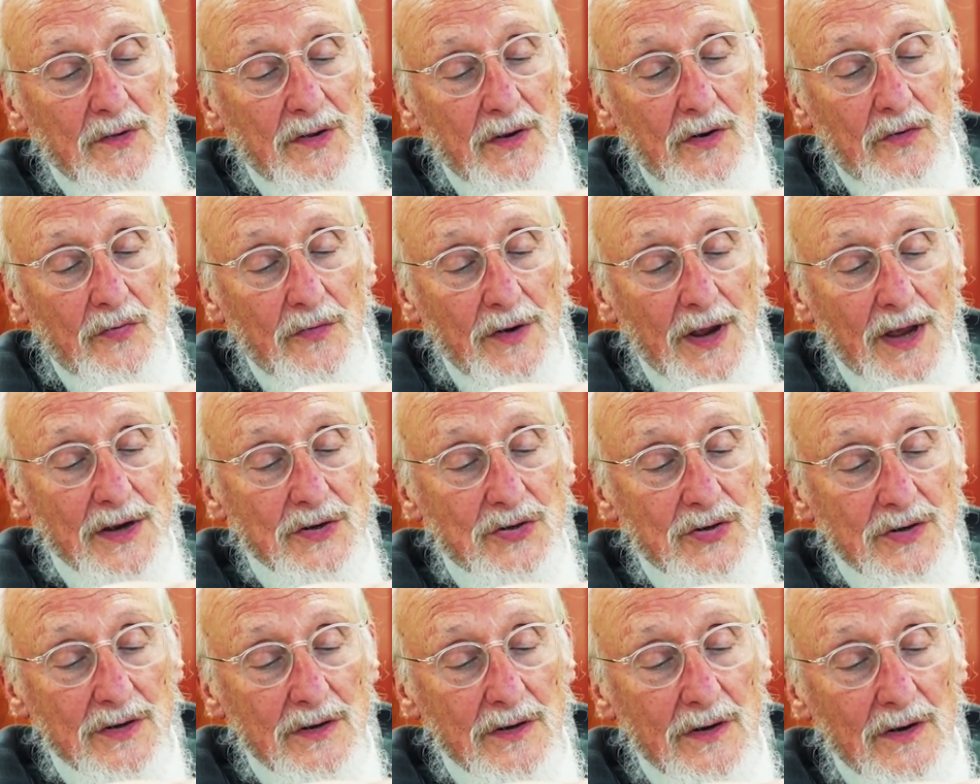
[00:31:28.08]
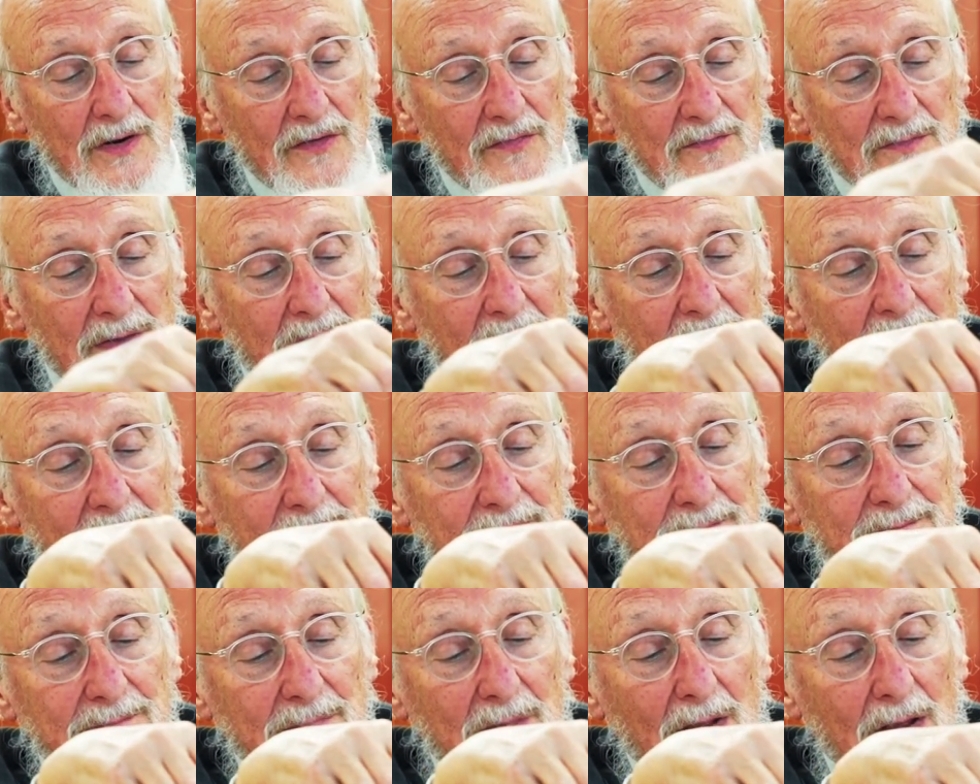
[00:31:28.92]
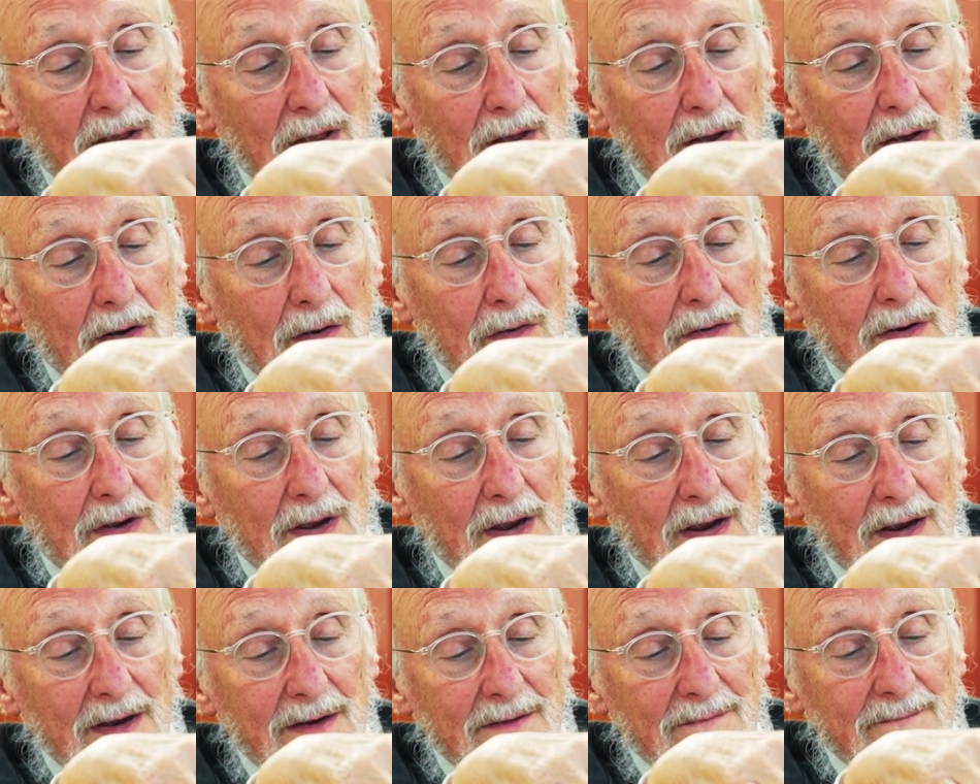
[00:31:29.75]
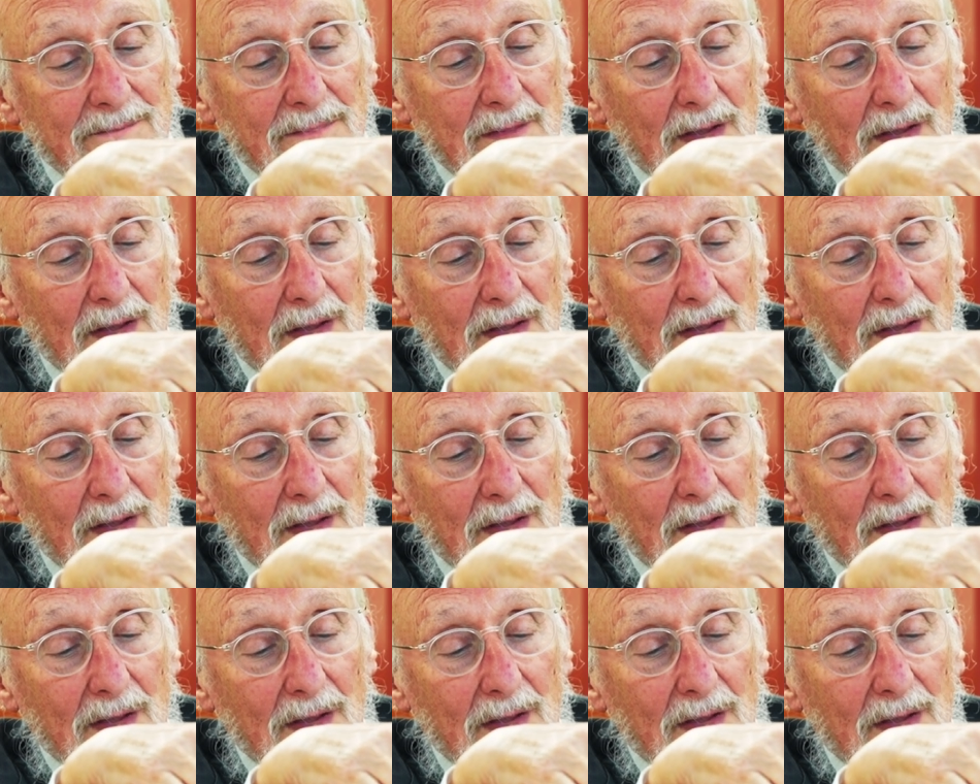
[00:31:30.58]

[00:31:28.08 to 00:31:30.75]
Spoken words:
creation of man. Okay,